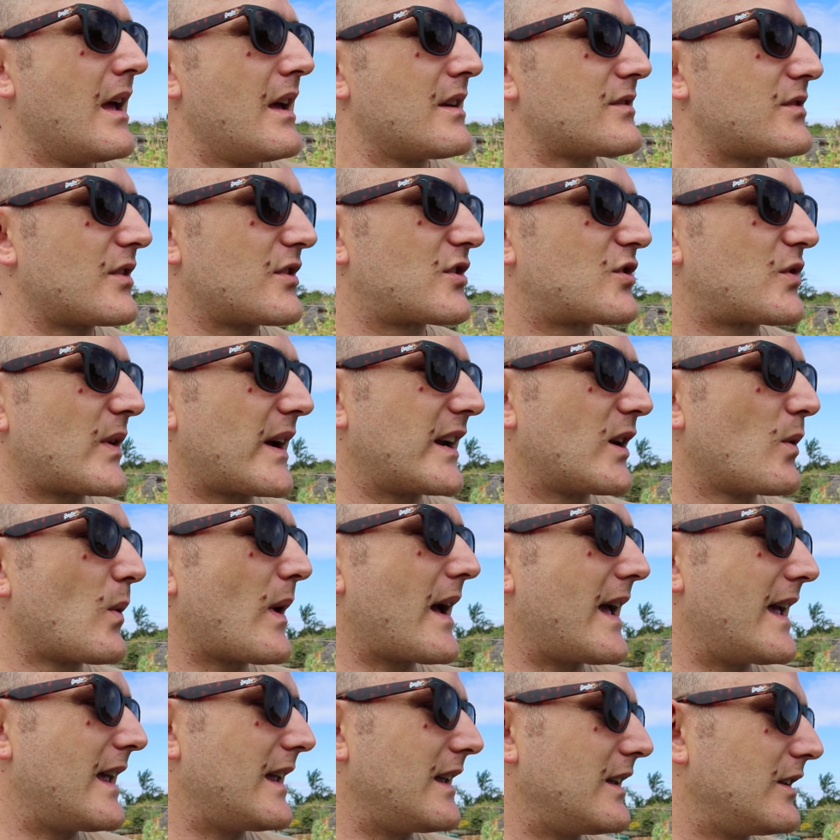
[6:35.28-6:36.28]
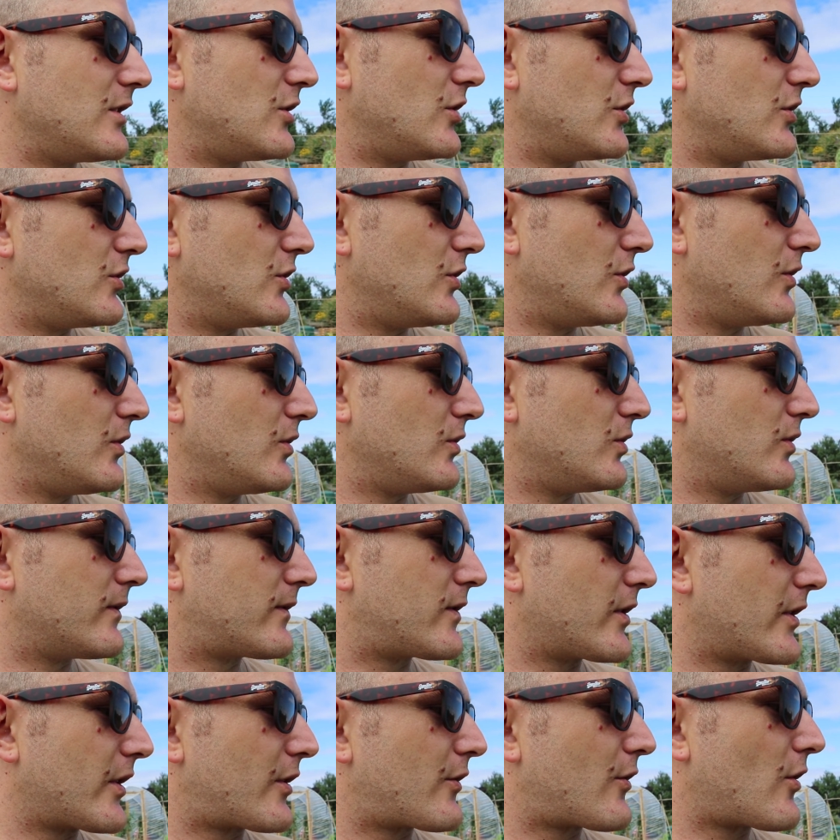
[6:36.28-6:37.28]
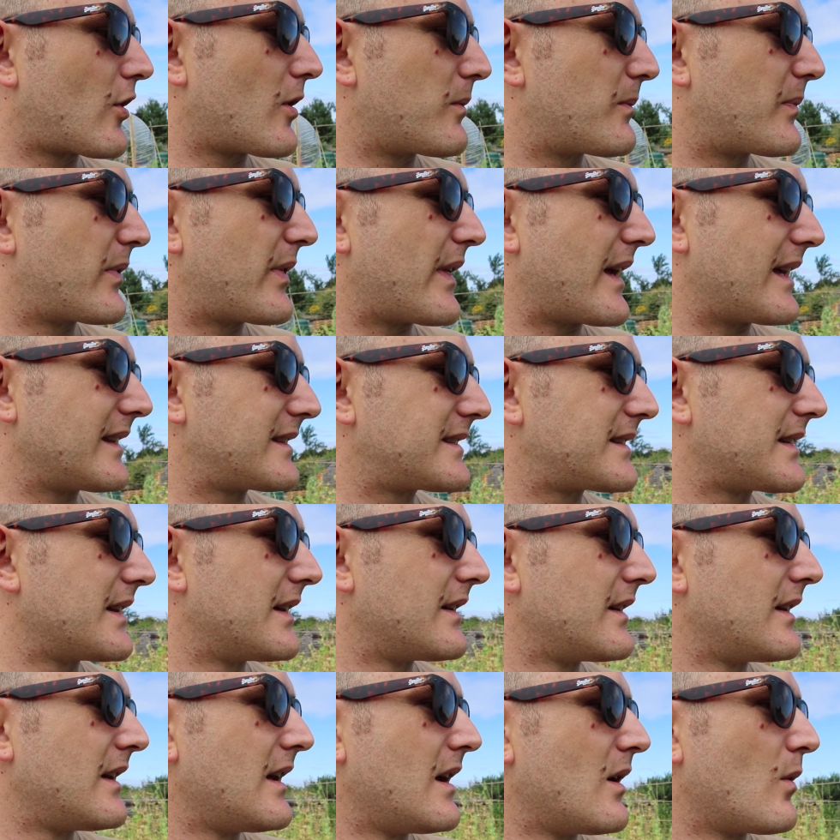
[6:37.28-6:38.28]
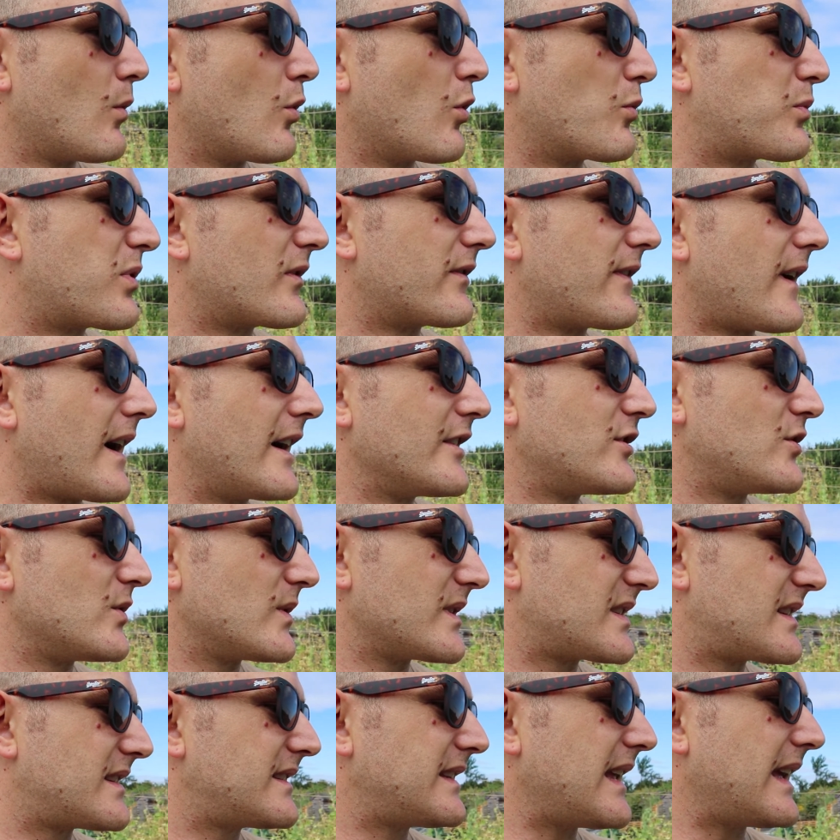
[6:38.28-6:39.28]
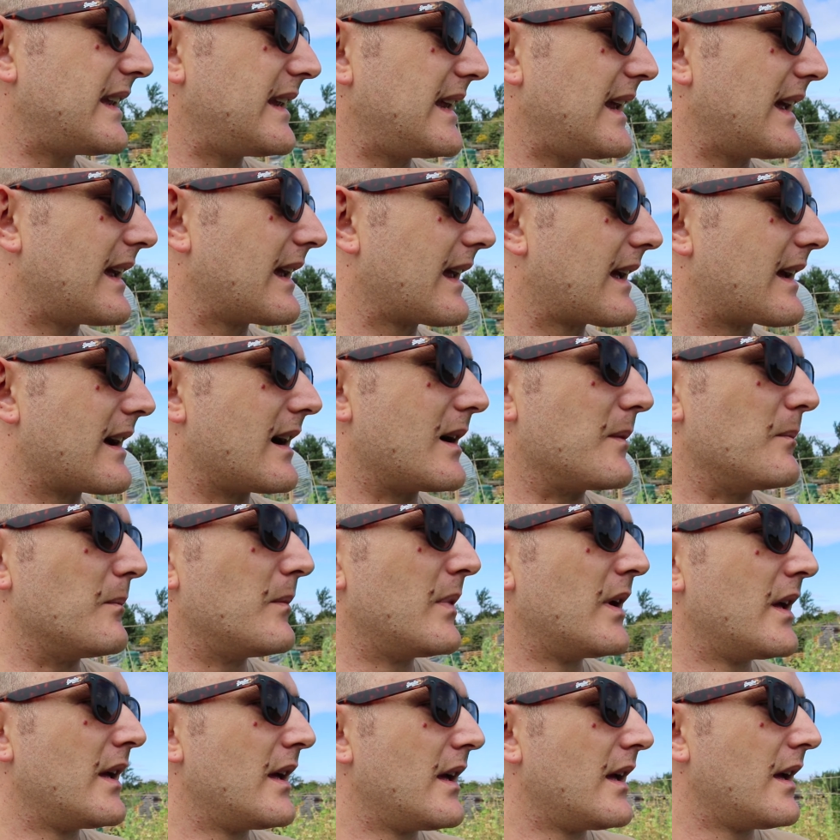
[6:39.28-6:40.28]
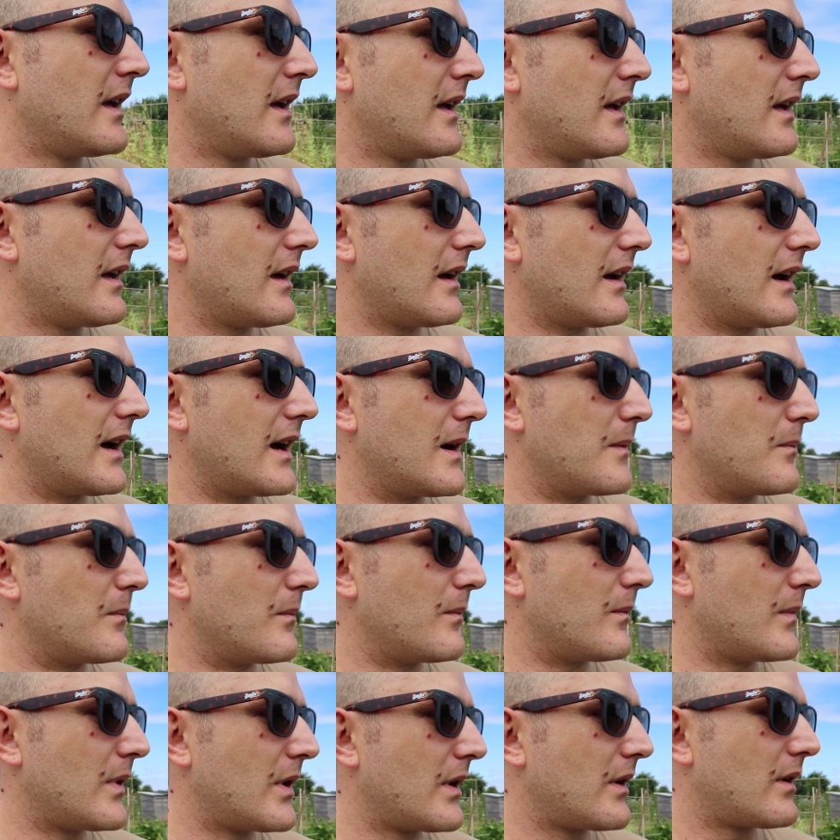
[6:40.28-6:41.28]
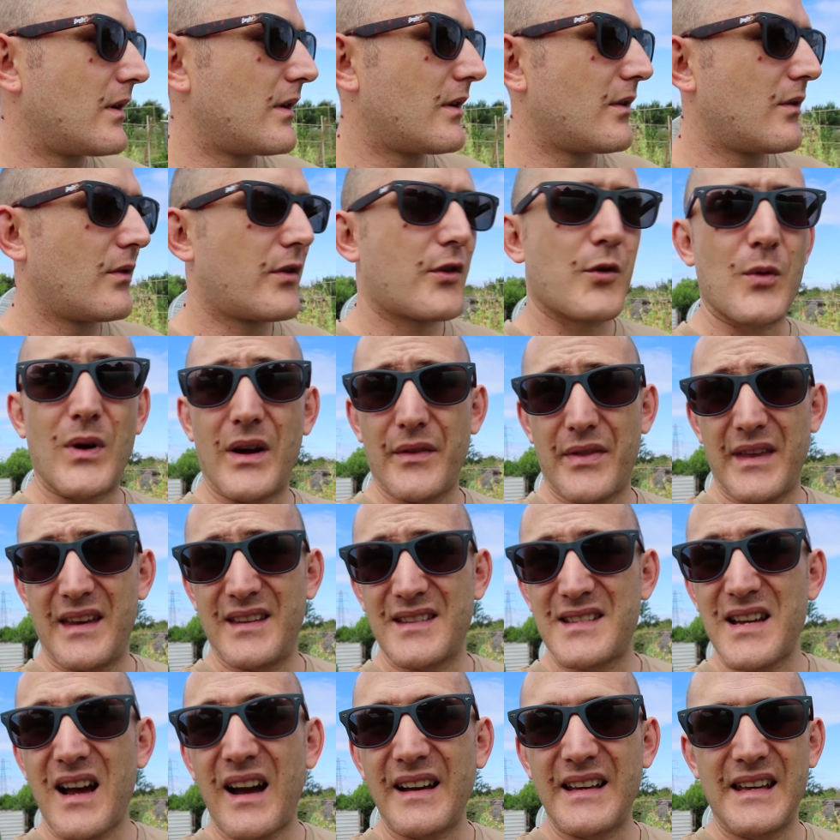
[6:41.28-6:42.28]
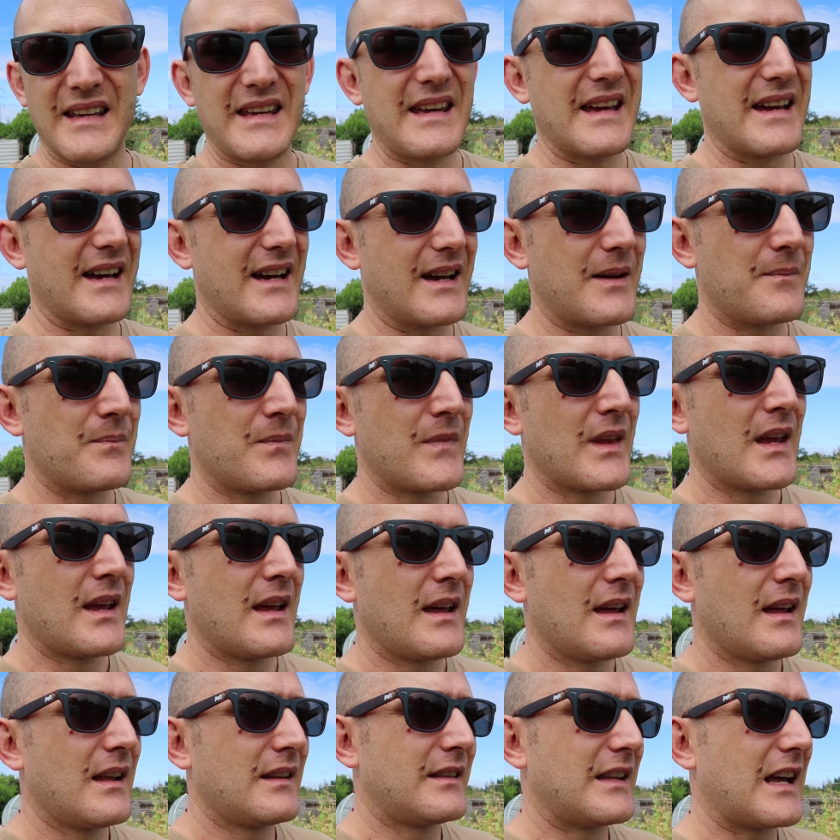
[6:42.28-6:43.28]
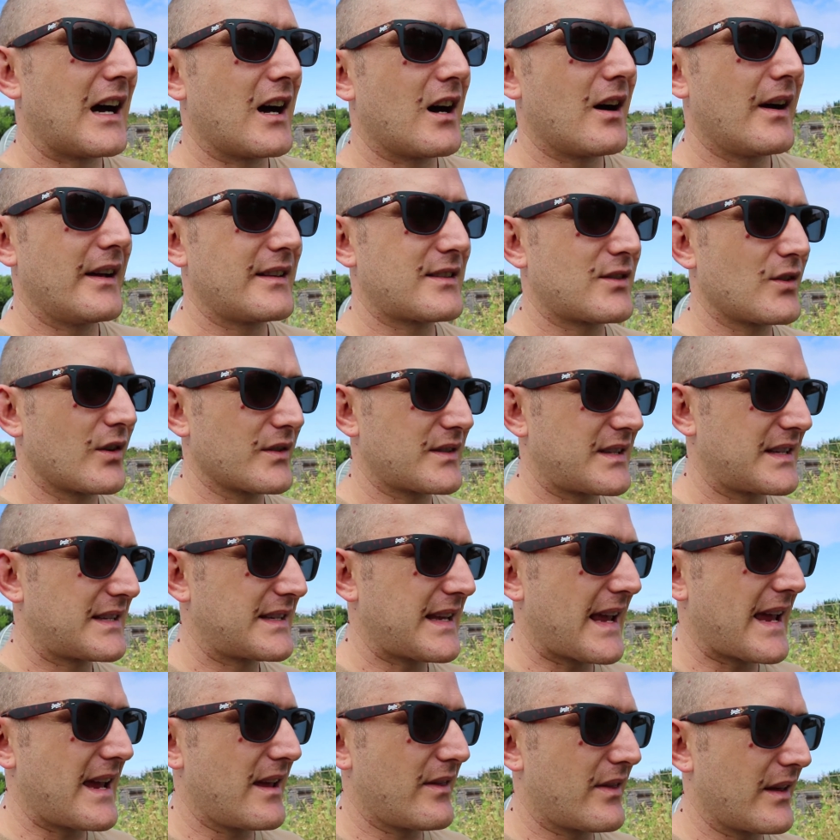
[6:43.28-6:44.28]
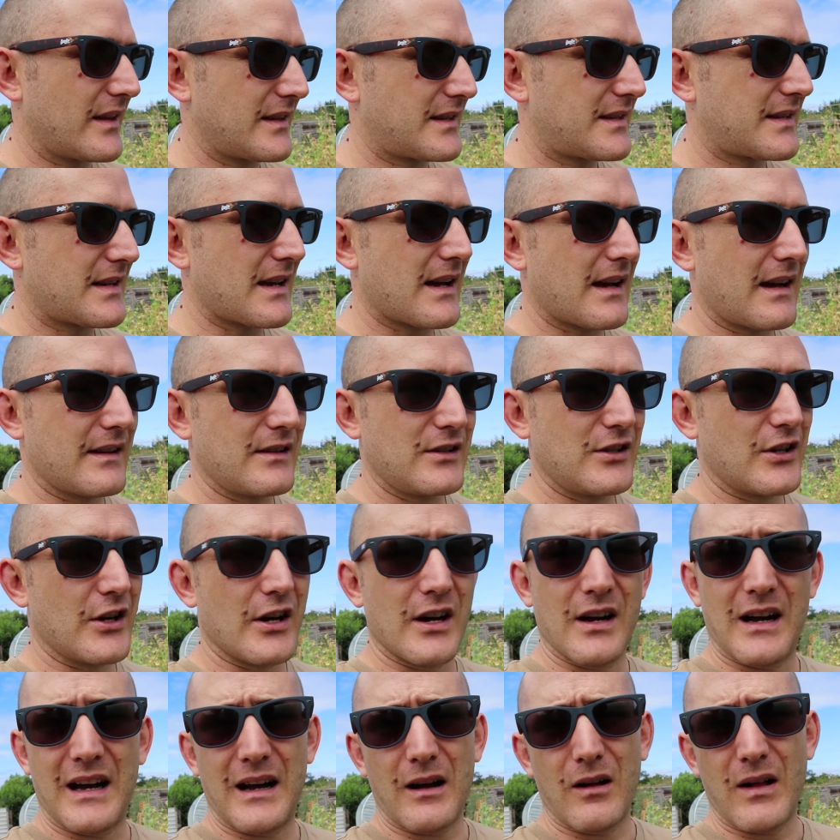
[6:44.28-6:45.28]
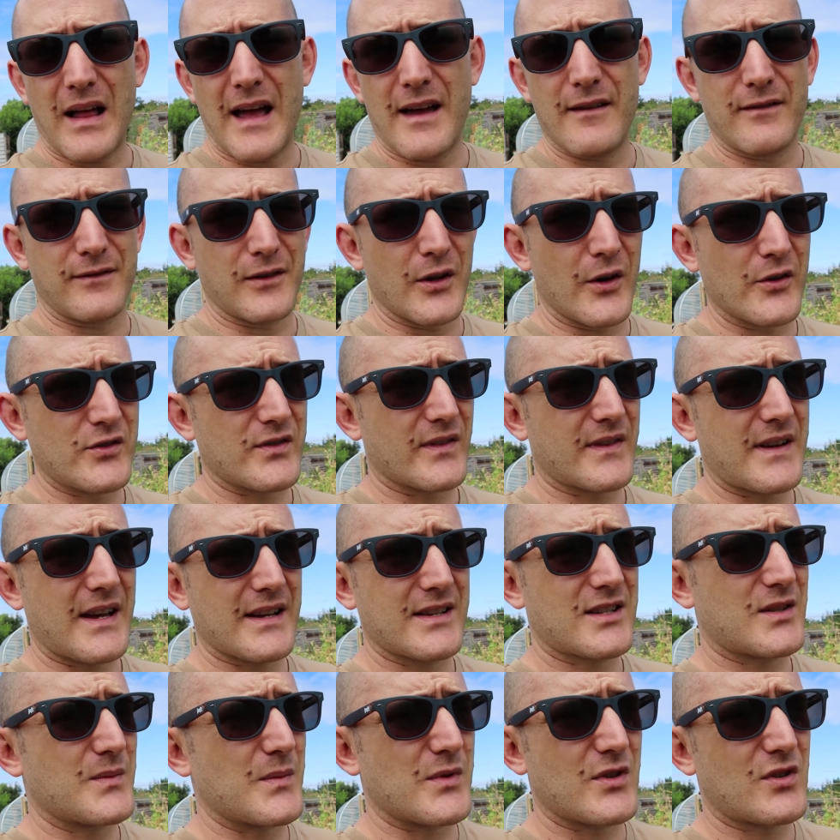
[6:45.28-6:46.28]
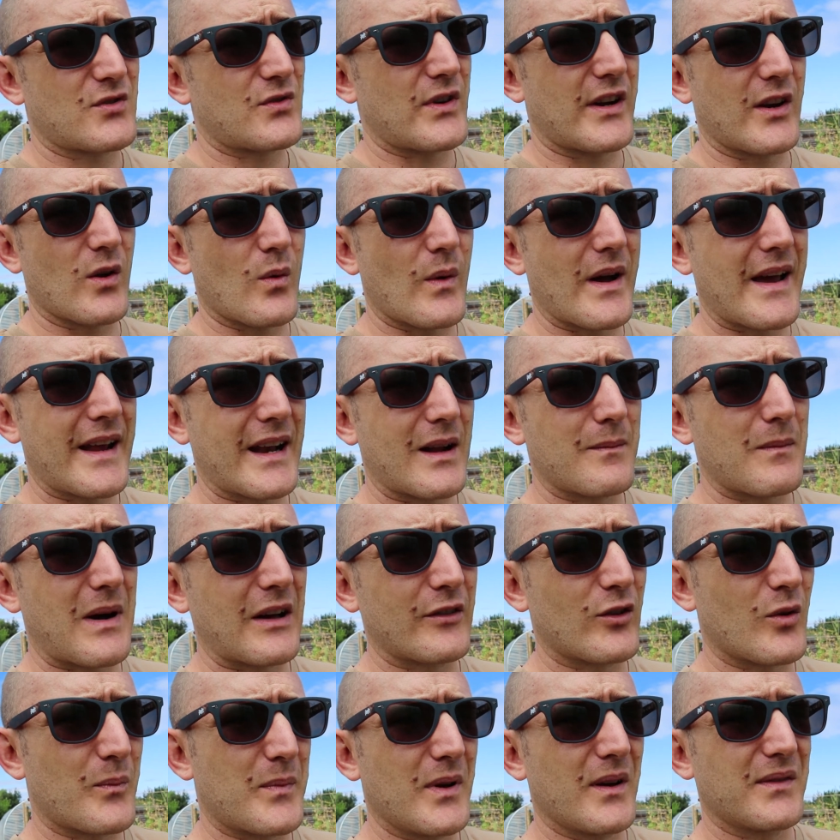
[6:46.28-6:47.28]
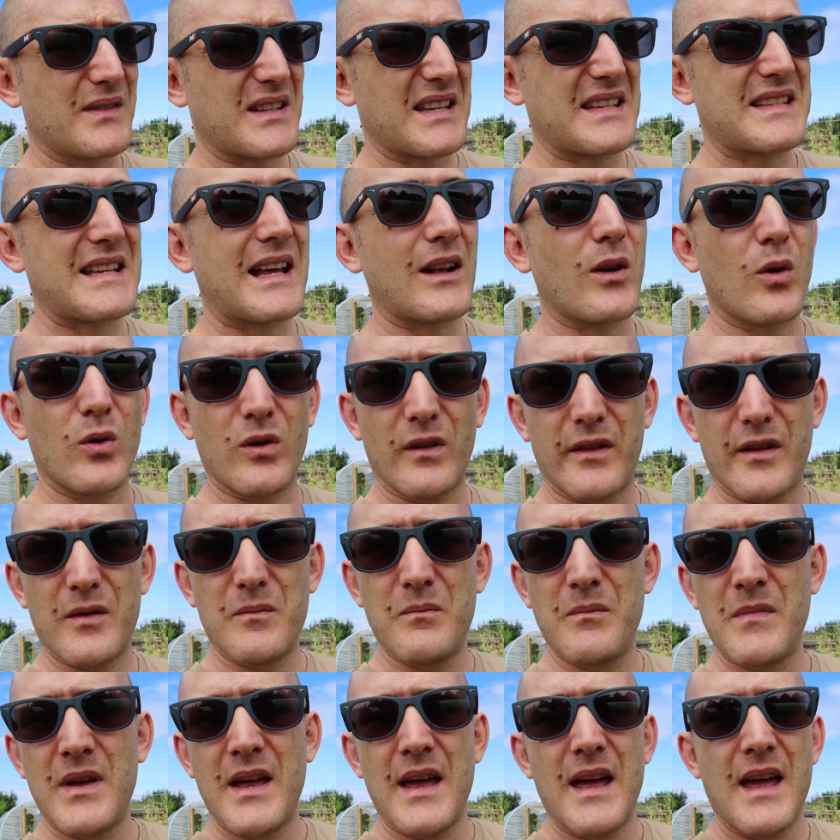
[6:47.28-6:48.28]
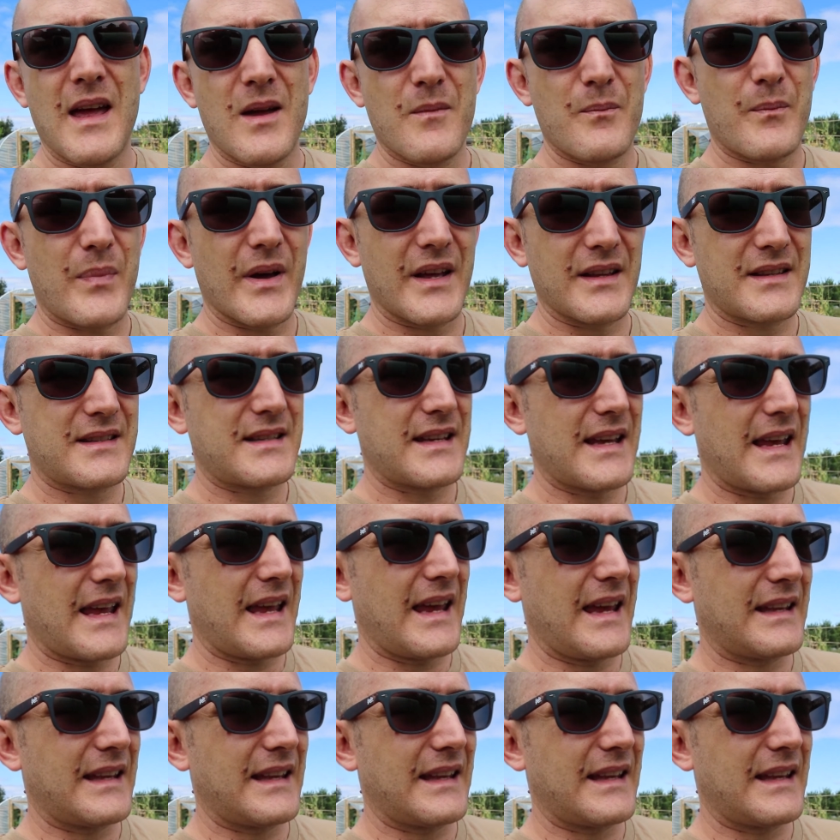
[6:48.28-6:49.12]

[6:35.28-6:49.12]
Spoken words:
So straight away you've got a crop that will provide you a steady income throughout the entire year. Now, it's not to say that, you know, I'll have loads of customers straight away and I might not be able to sell all of them, but